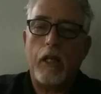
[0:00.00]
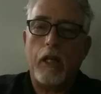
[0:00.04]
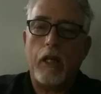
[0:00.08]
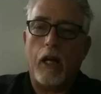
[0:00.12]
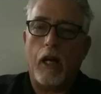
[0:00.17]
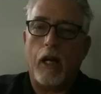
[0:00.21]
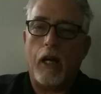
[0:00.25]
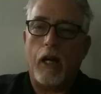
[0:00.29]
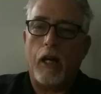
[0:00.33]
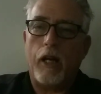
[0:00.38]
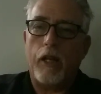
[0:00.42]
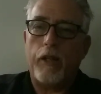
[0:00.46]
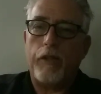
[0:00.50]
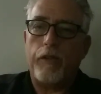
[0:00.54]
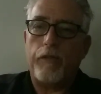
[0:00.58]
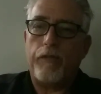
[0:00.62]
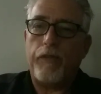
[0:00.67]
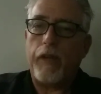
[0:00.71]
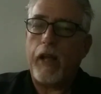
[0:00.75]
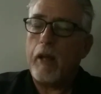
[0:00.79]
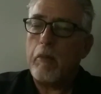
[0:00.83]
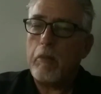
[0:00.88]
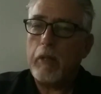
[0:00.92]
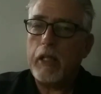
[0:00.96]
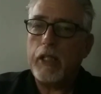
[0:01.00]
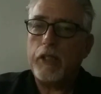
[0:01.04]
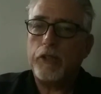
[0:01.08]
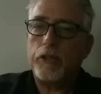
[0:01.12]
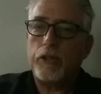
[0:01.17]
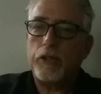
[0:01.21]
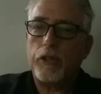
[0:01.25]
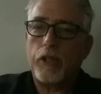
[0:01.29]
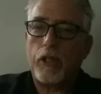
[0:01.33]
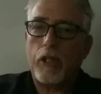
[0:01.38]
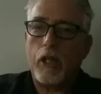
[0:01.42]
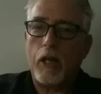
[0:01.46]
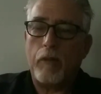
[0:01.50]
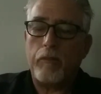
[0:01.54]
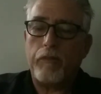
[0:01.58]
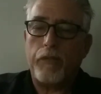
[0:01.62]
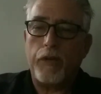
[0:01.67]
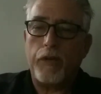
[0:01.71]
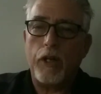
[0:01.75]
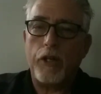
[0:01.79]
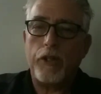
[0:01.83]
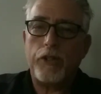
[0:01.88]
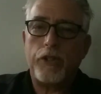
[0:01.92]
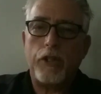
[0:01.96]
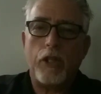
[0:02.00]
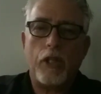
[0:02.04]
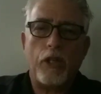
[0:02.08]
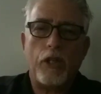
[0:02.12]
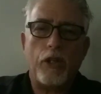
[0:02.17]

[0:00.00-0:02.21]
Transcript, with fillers: The families come first.